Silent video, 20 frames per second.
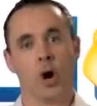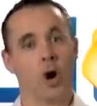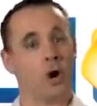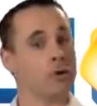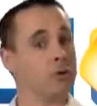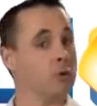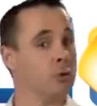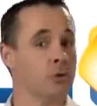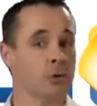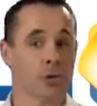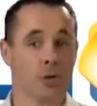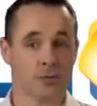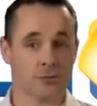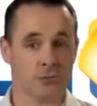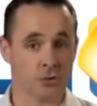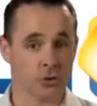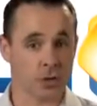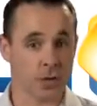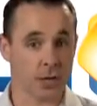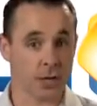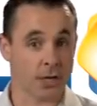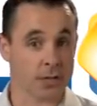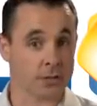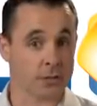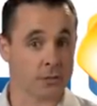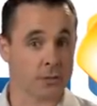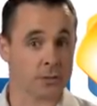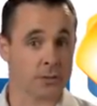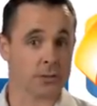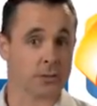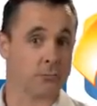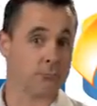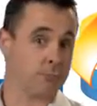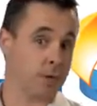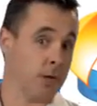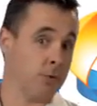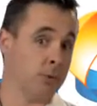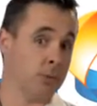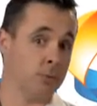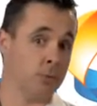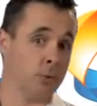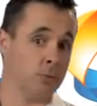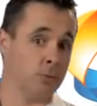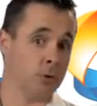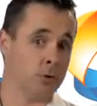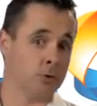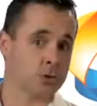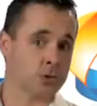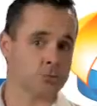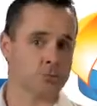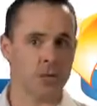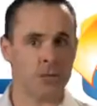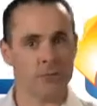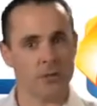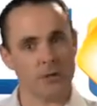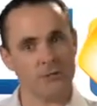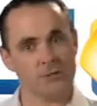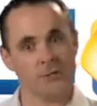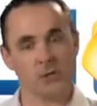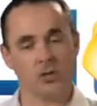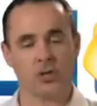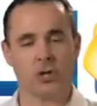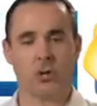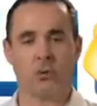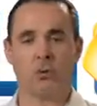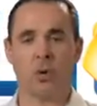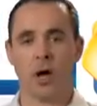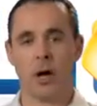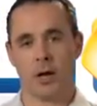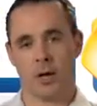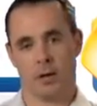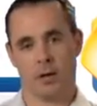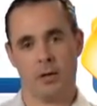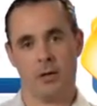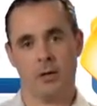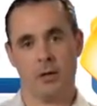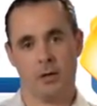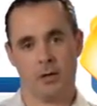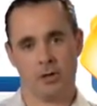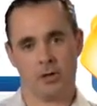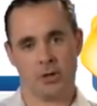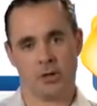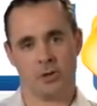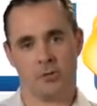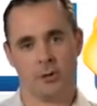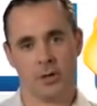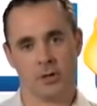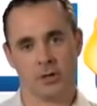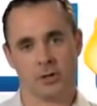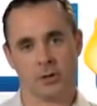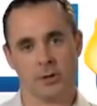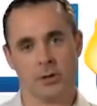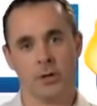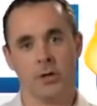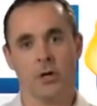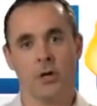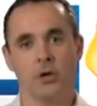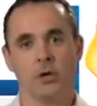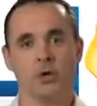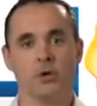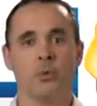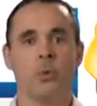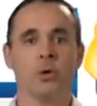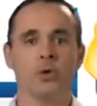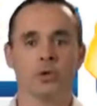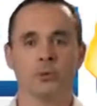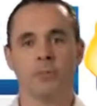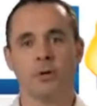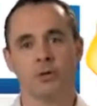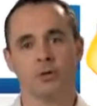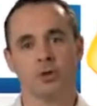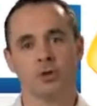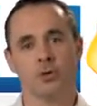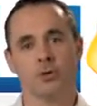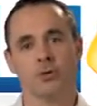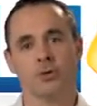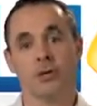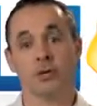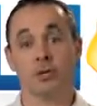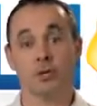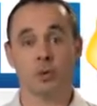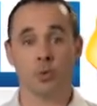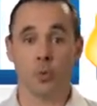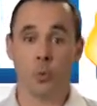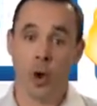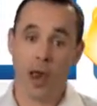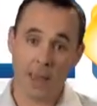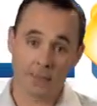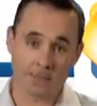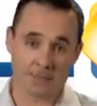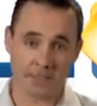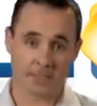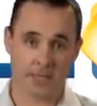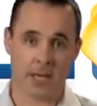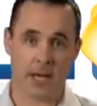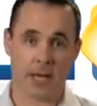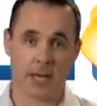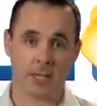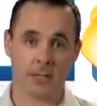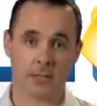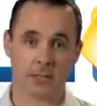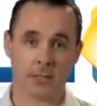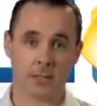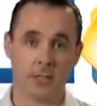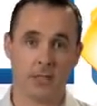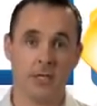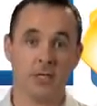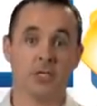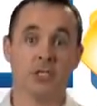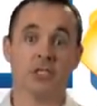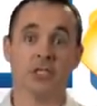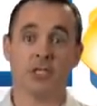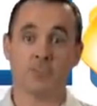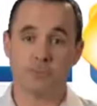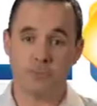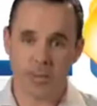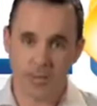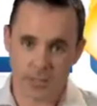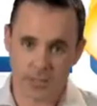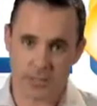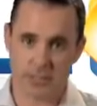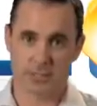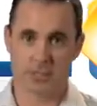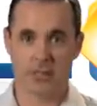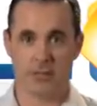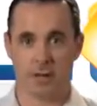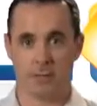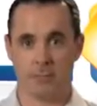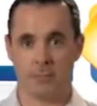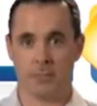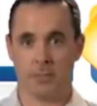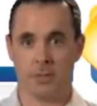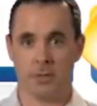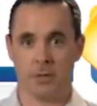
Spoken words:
Are you going after Gen Xers, baby boomers, maybe even the Gen Y generation? You want to make sure that your website speaks to them.